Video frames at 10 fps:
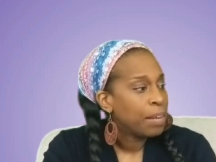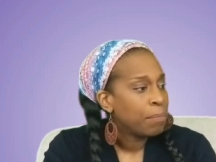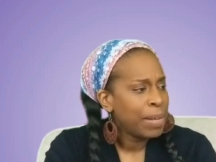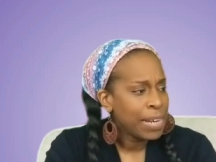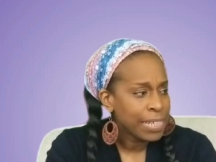
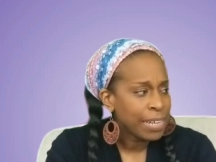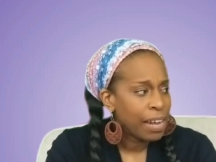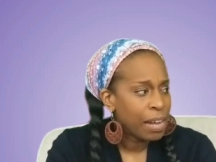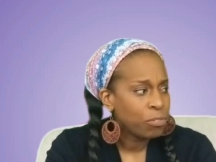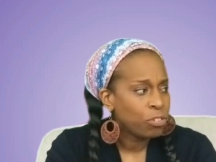Many
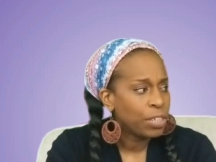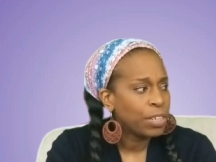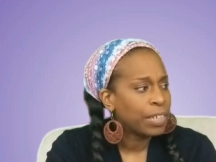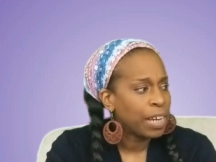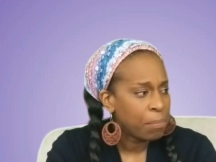times she
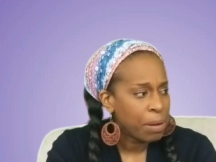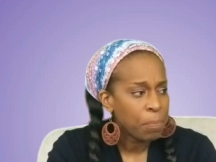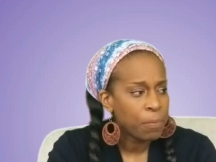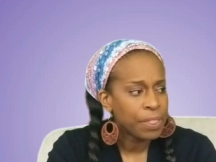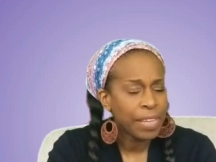could come up
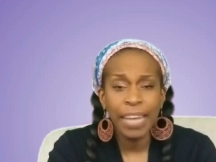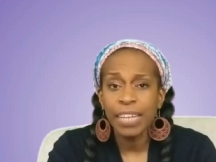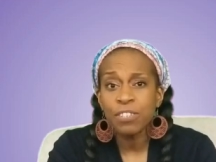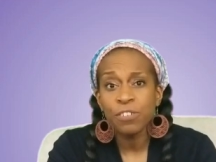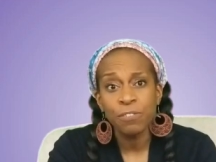with the
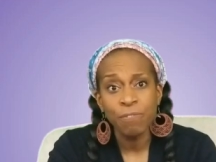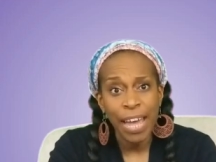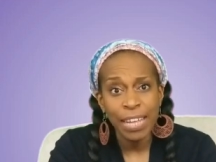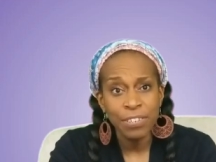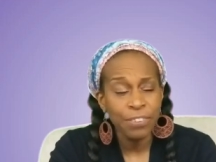answers
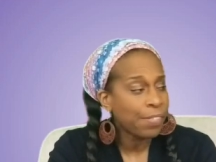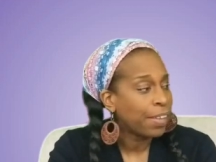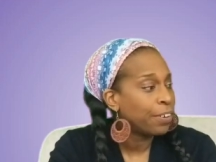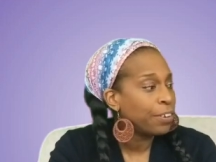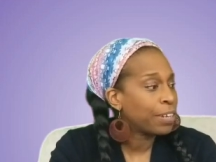faster
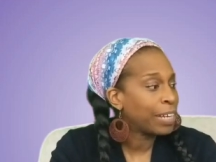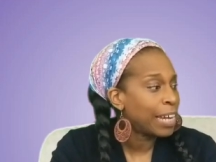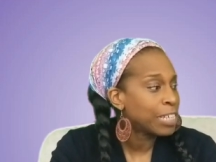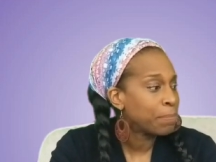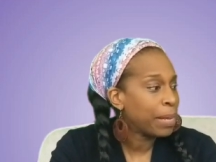than her
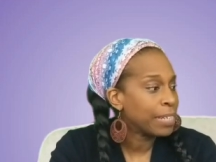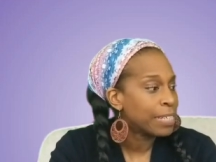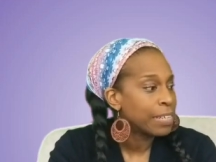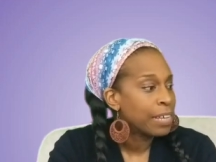classmates.